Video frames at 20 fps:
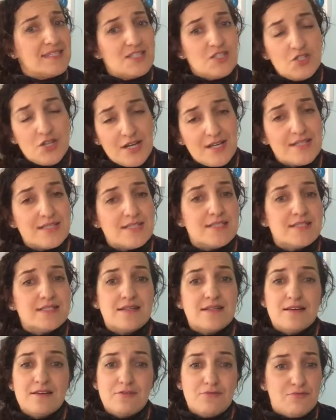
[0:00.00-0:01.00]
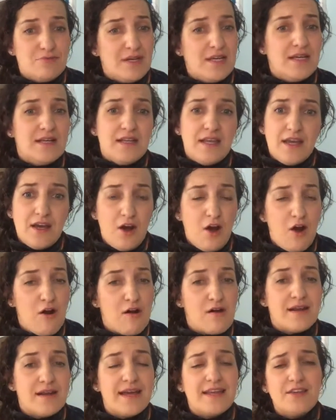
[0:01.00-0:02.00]
just really
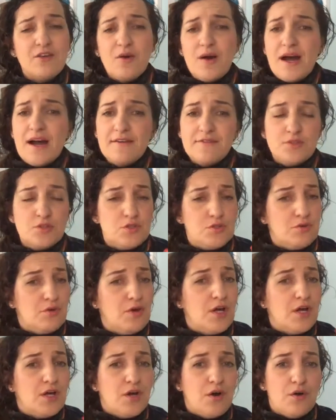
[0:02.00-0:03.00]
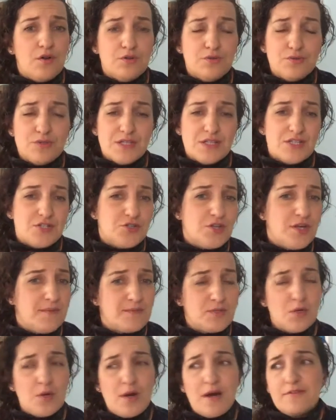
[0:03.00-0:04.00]
hard, and you have to do all those
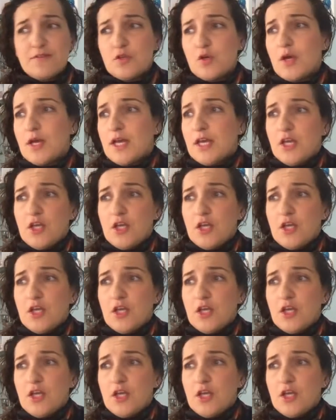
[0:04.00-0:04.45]
extremes. You have to,